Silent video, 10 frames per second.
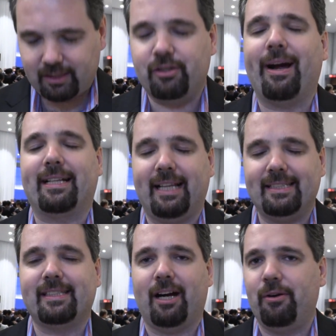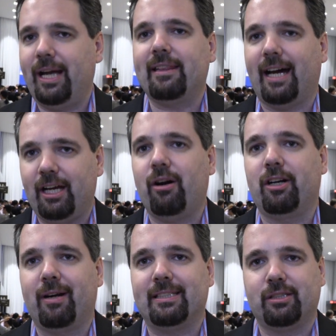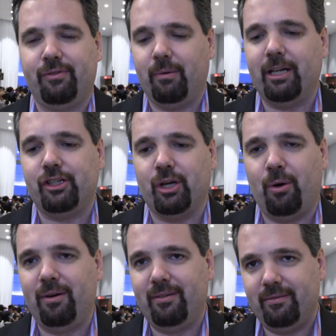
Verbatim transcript: Correct. That's how oh, you get the high contrast. So if you want like to show thousands